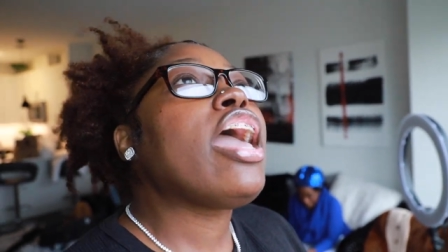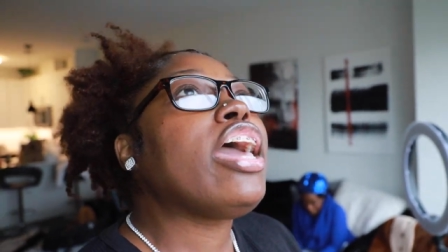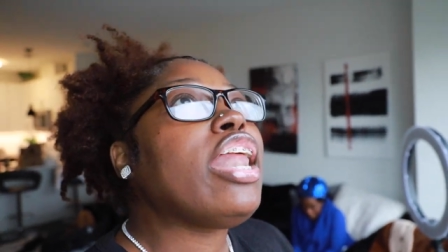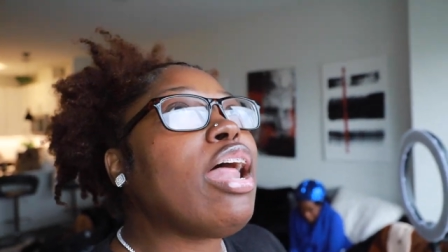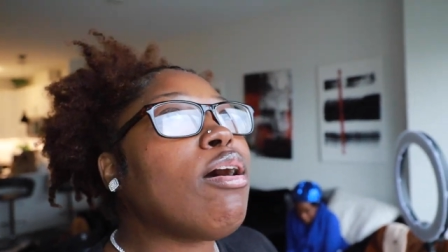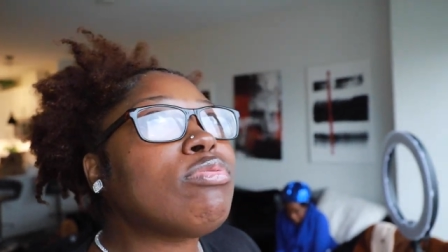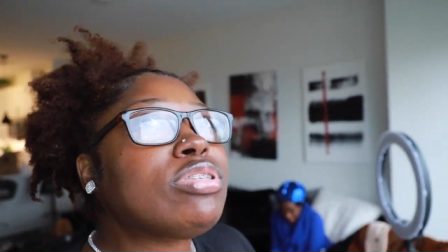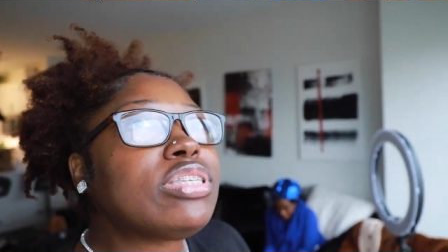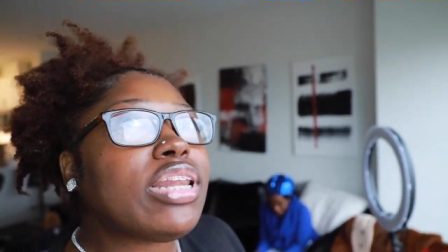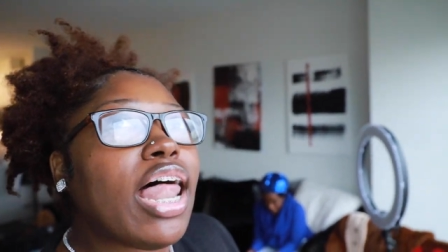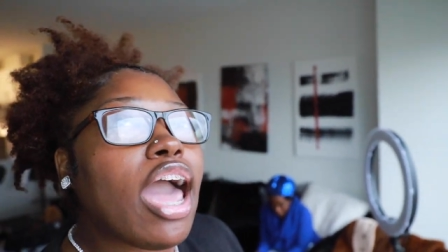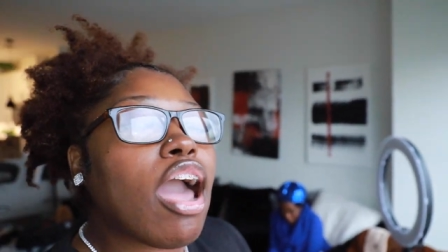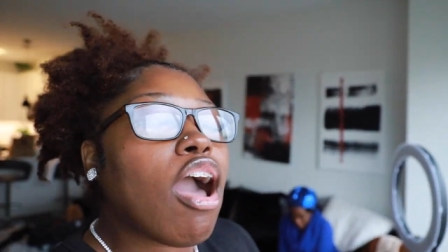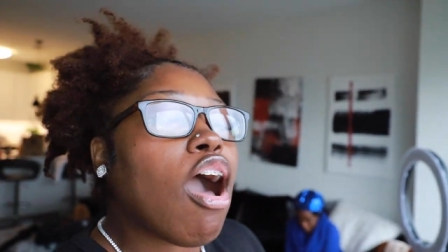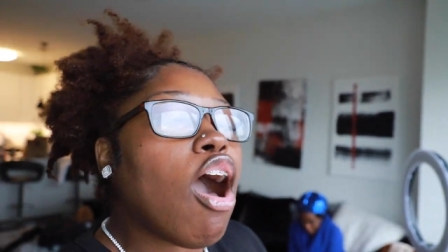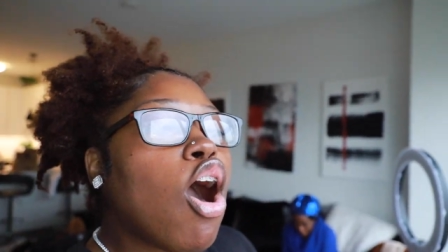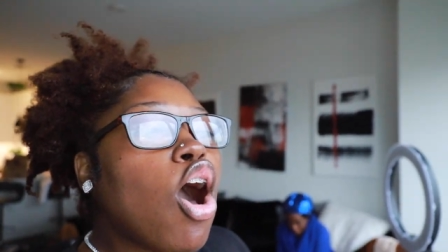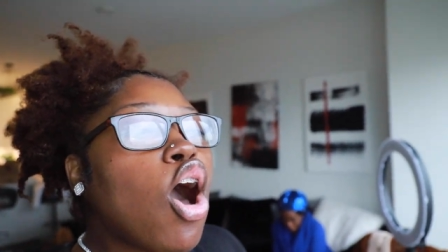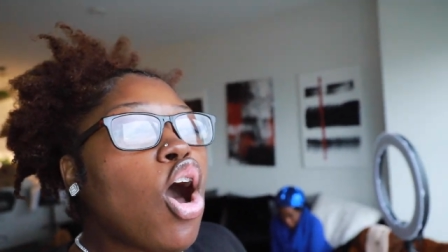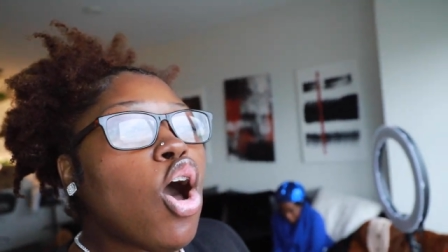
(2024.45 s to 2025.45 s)
And I was like,
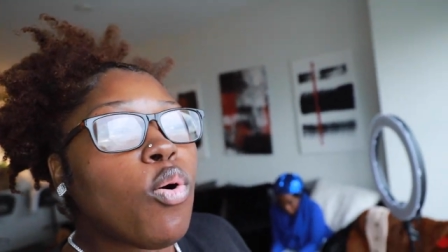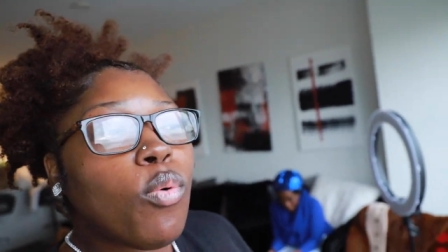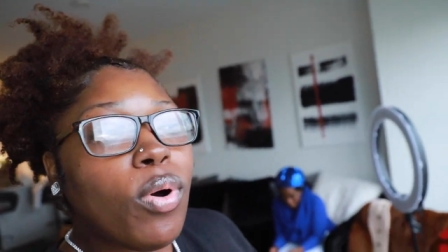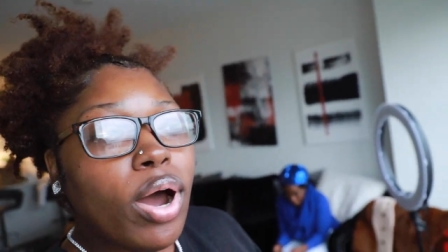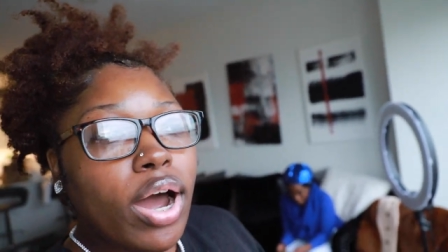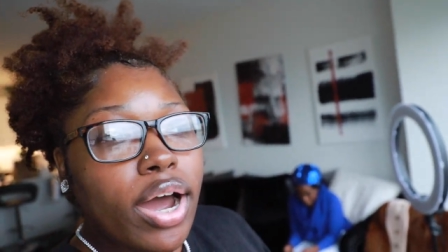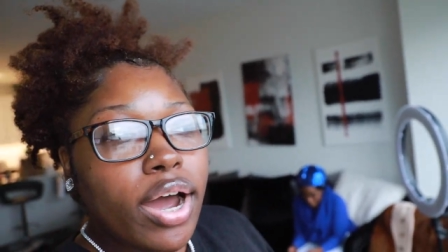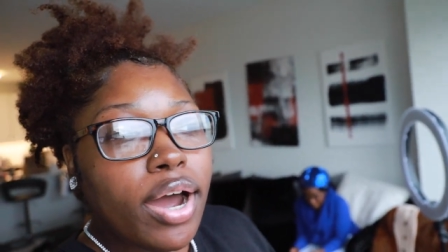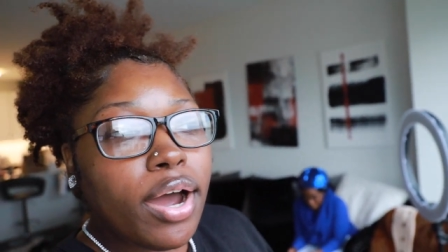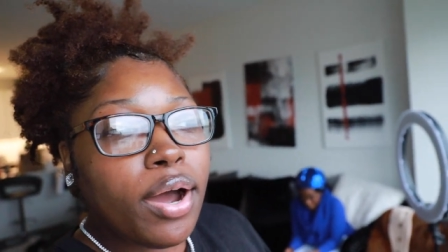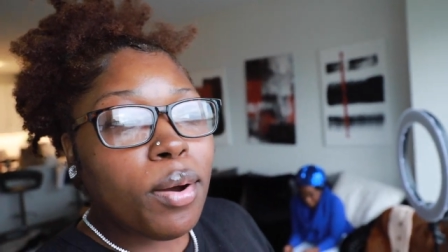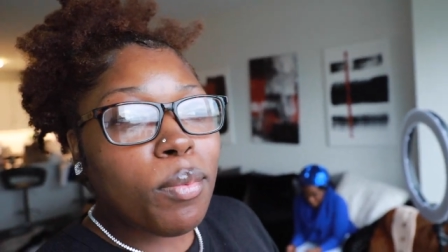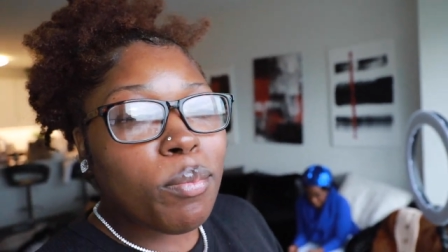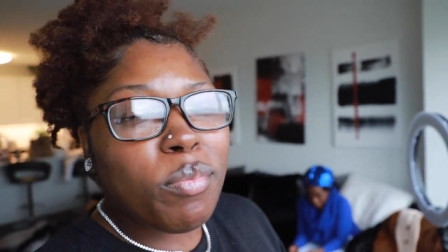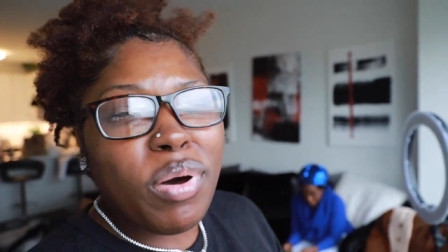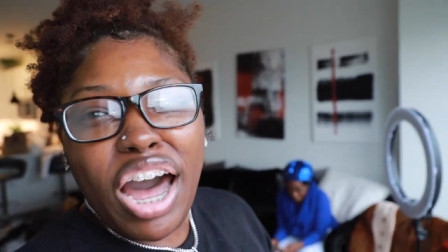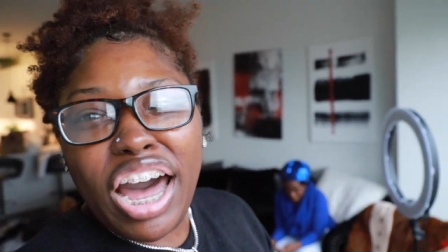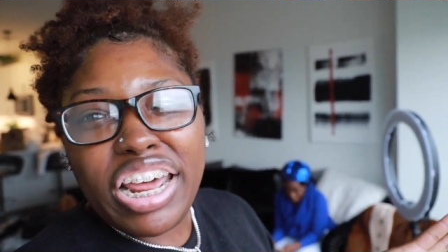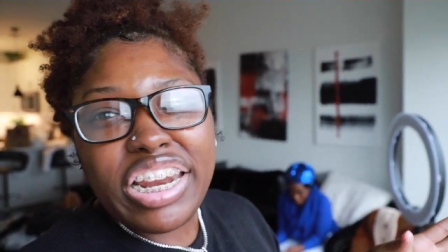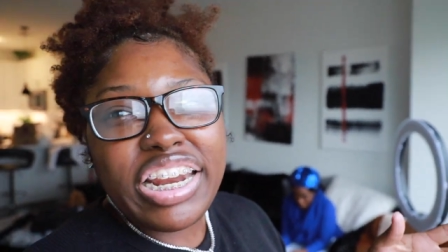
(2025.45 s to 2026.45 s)
oh,
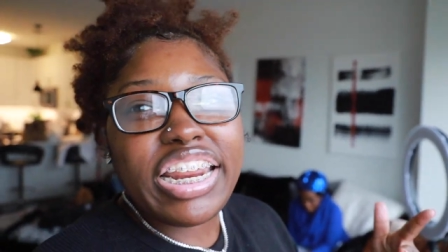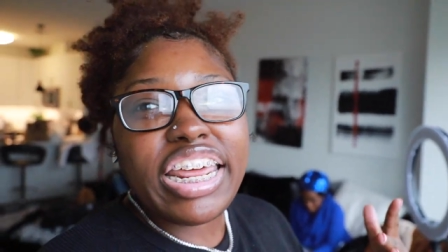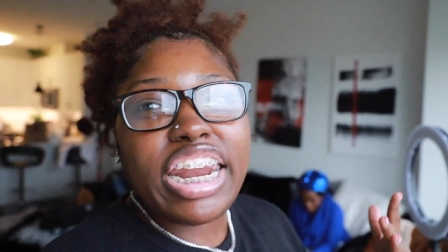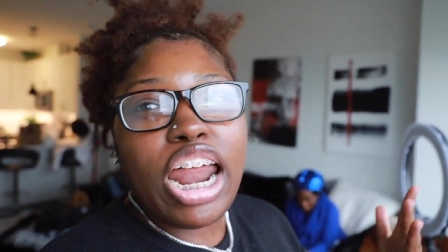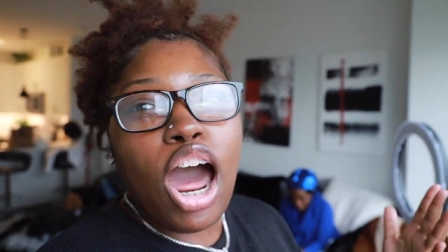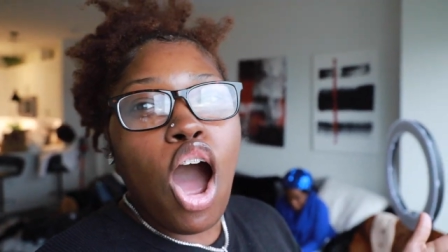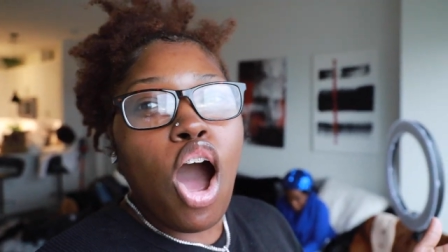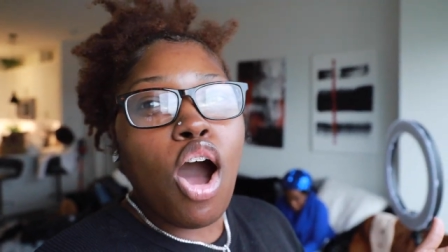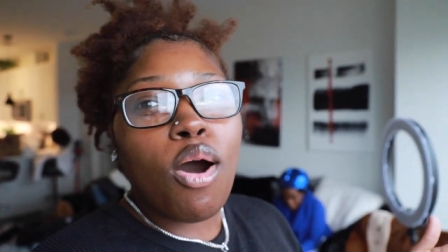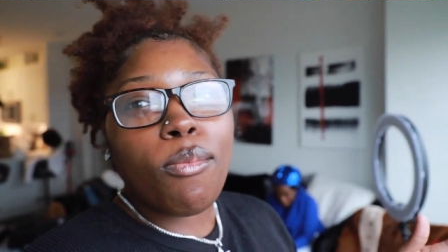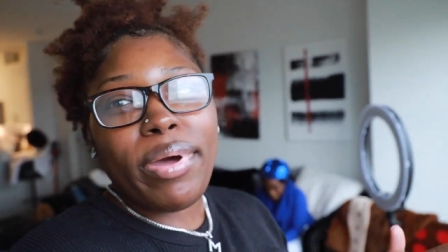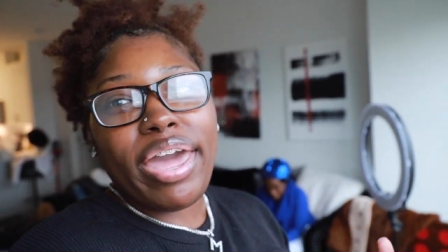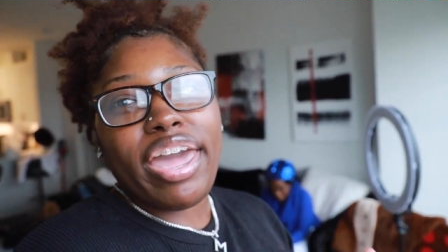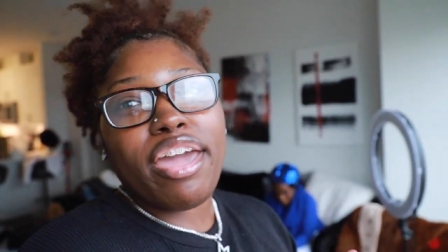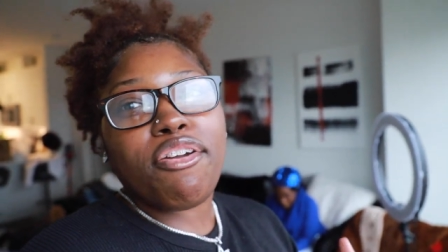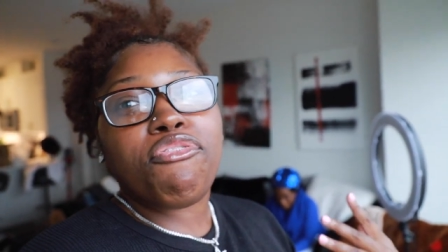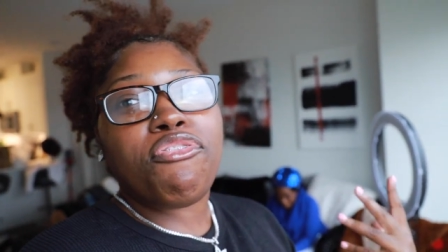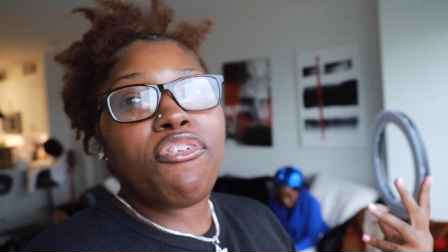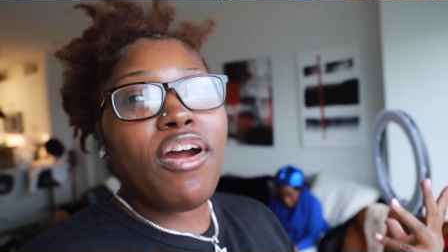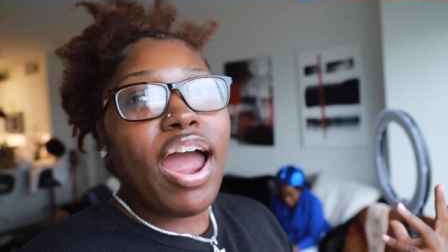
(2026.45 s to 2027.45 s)
um, other than the
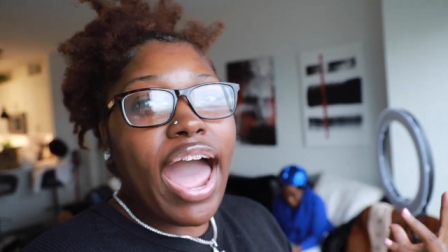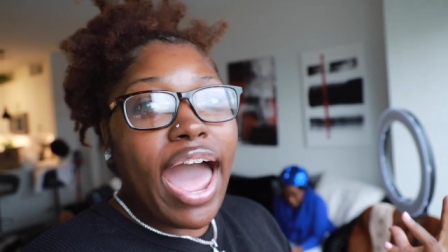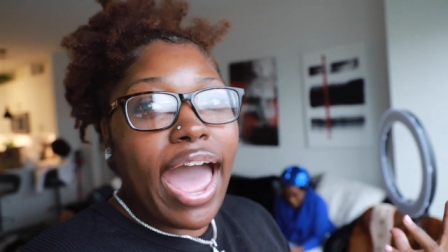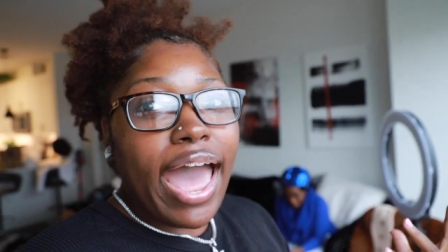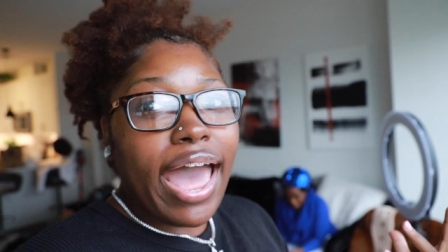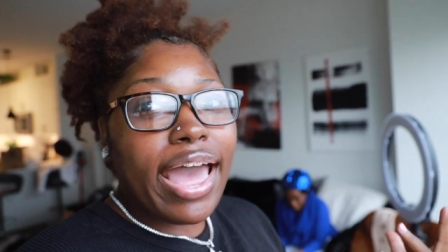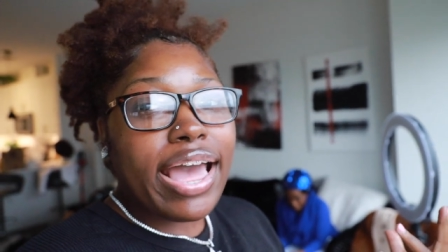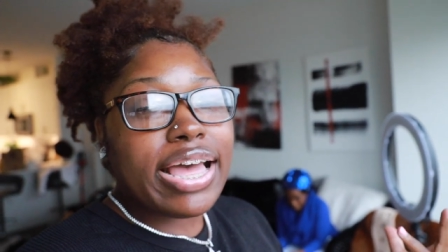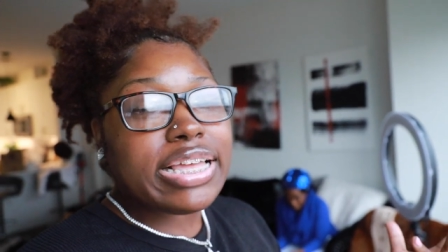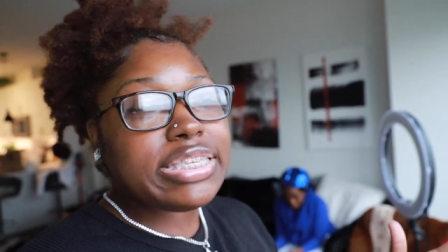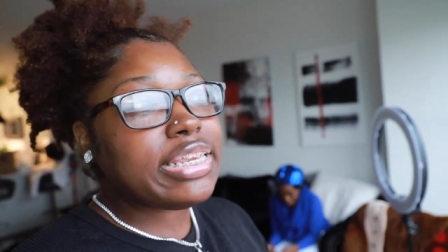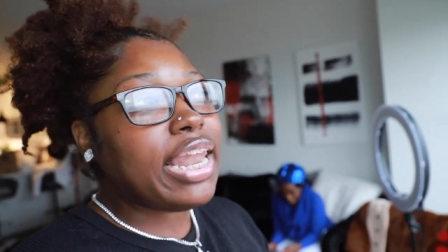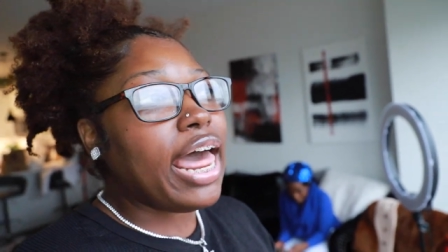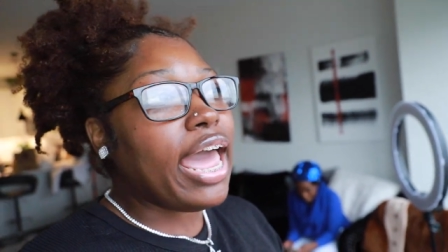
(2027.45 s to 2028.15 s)
homemade fries,